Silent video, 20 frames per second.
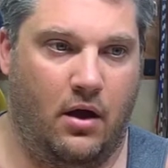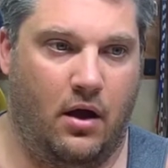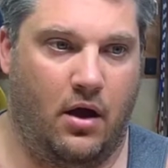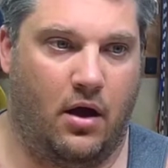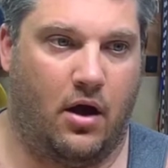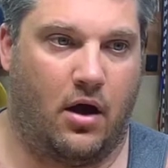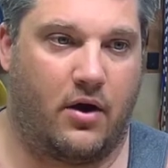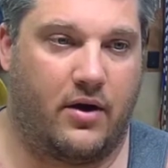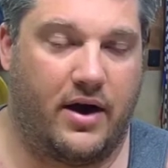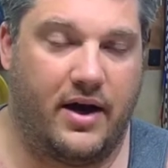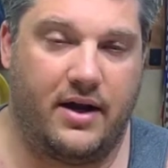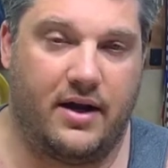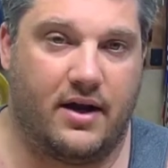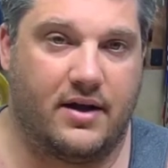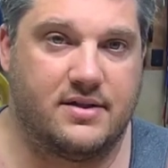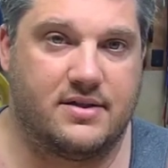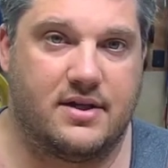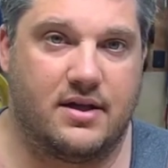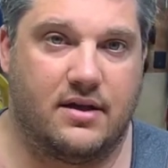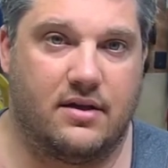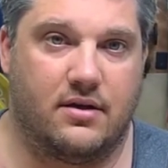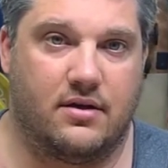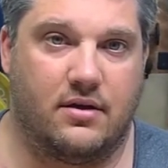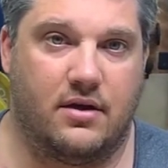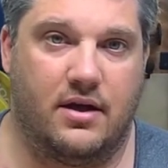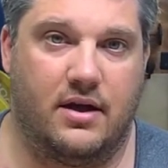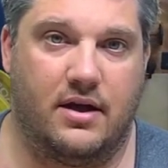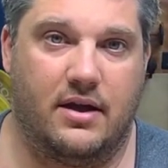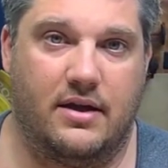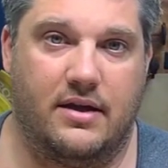all right, until
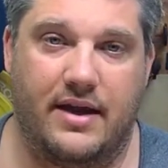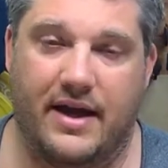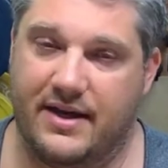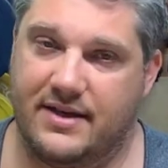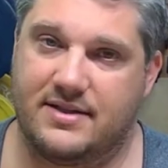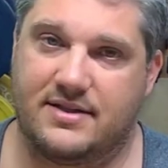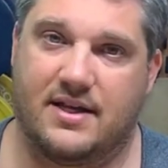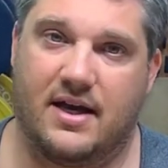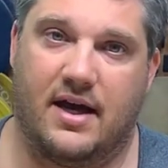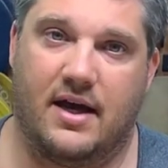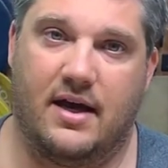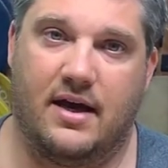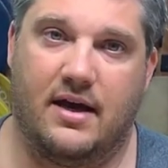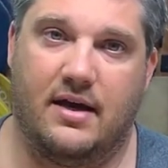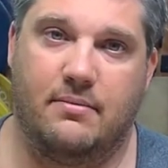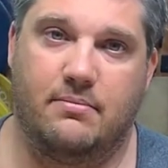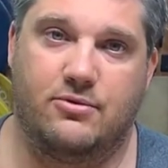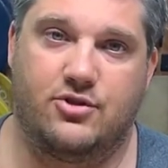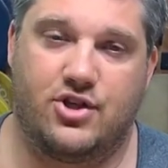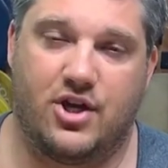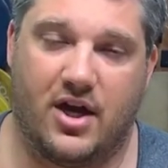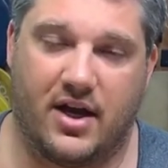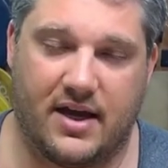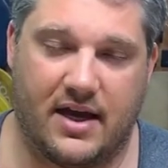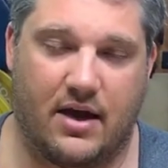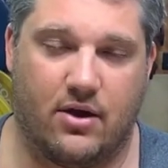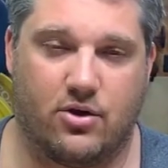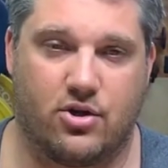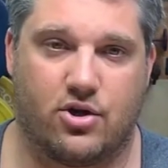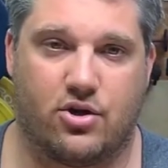next time, check
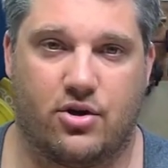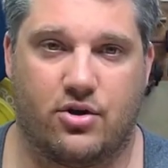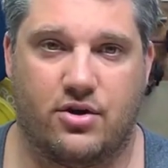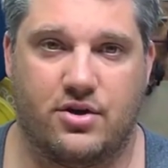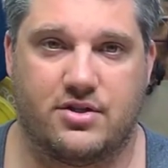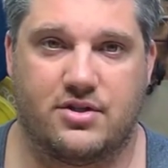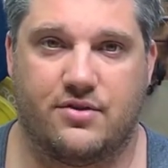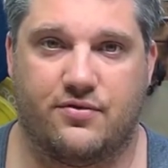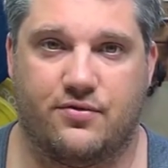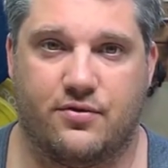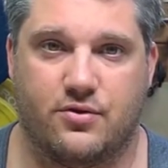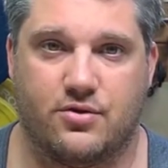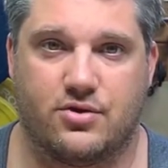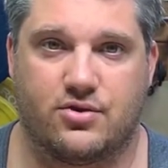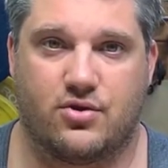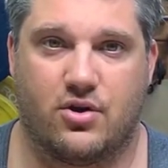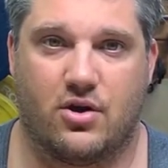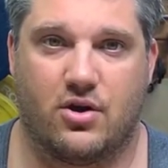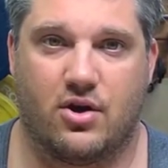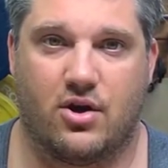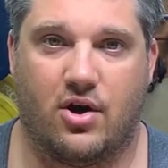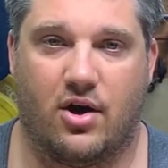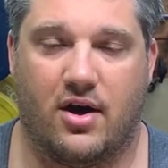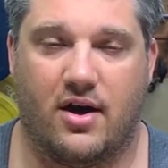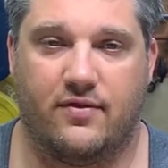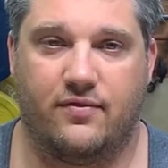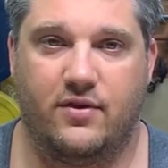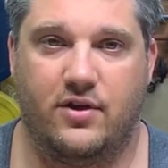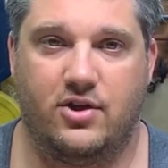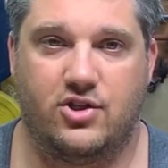out Curtis at Fullstrong
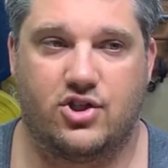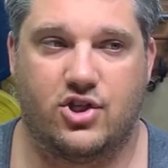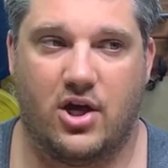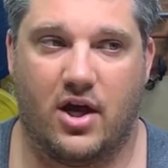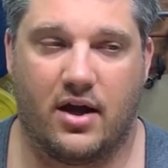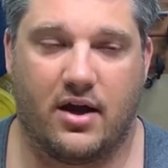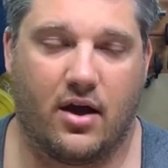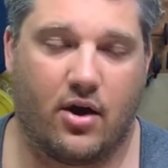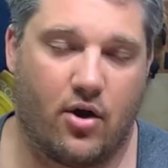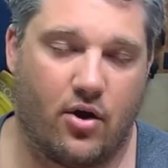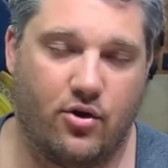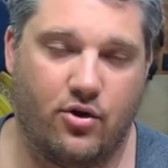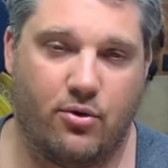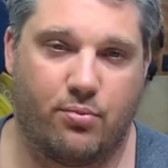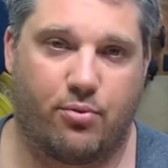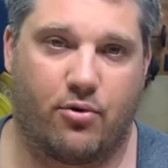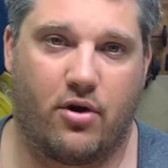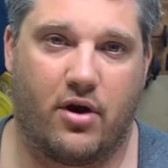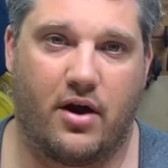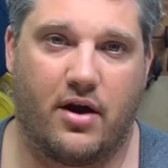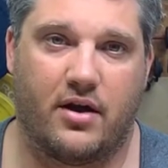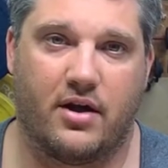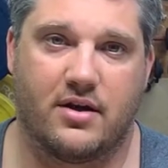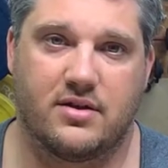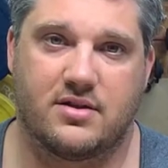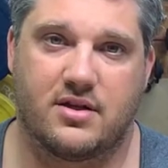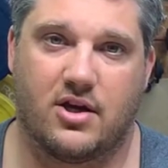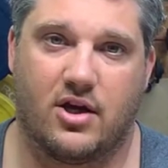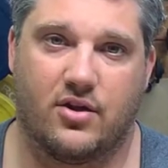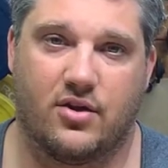Coffee. Check out our new products
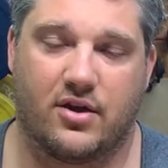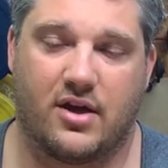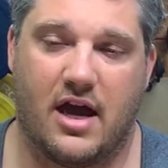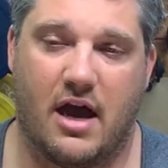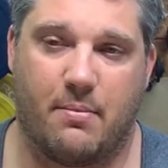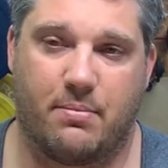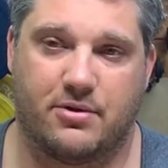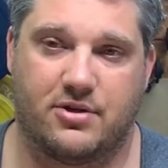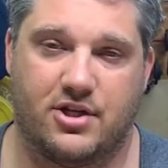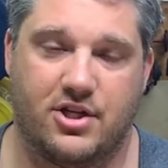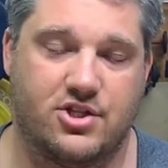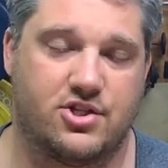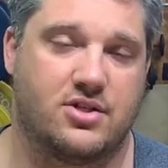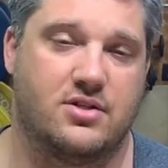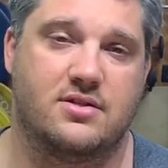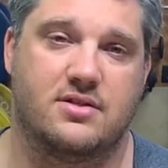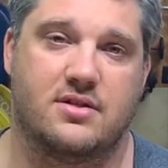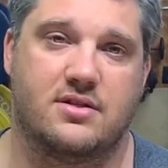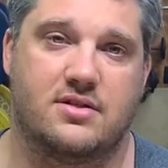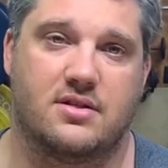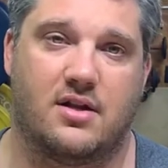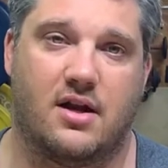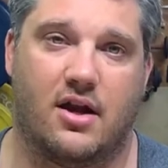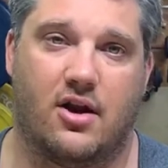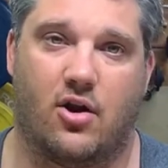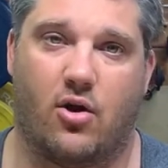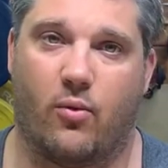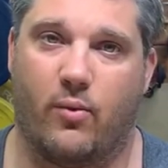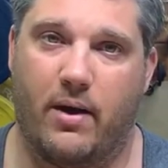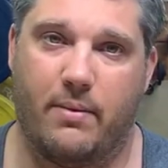and all the competitions listed on
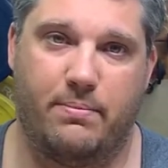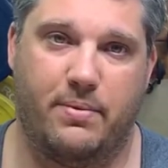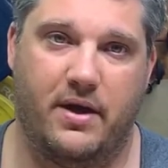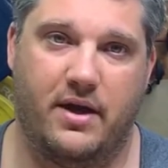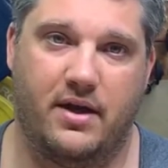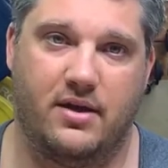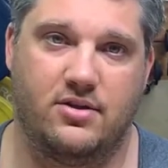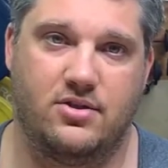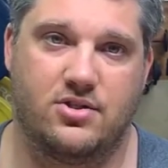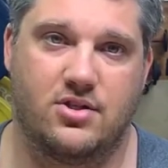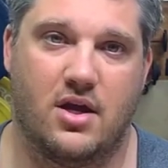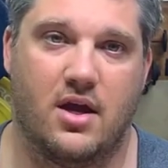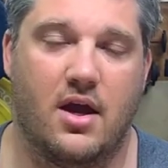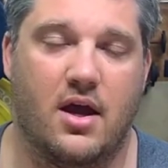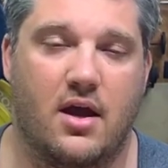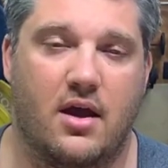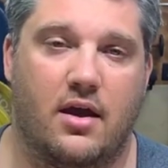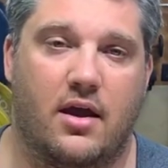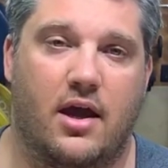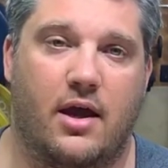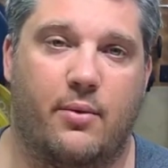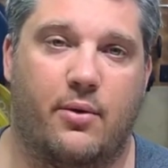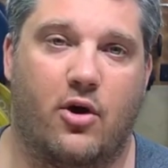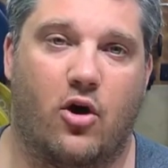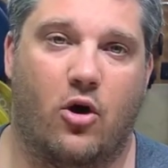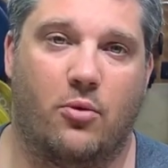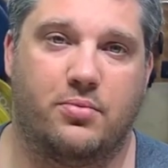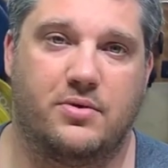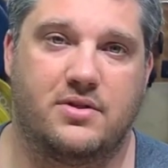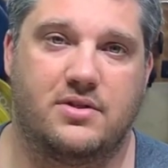our webpage, and we
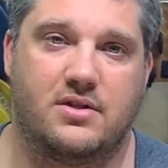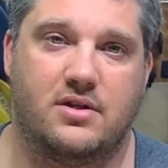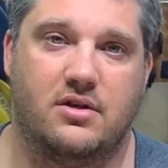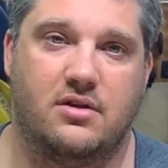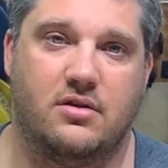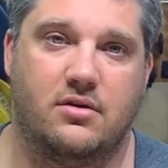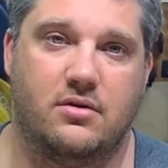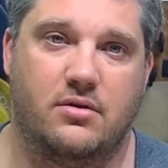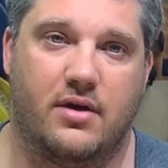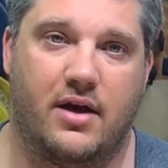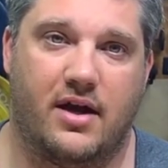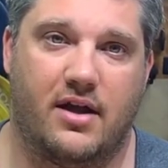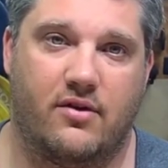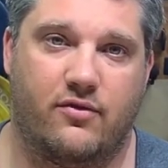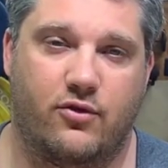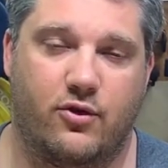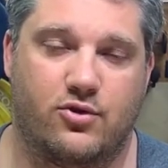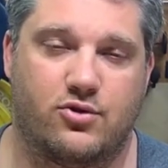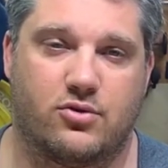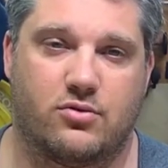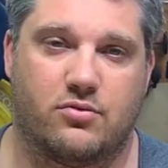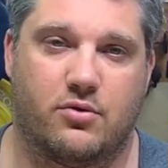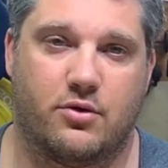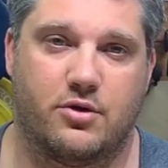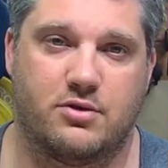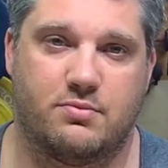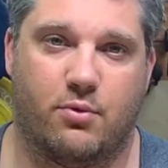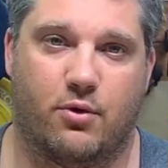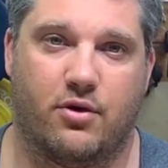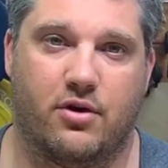hope to see you at a future Rodhe
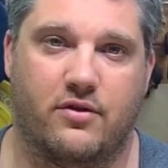Sport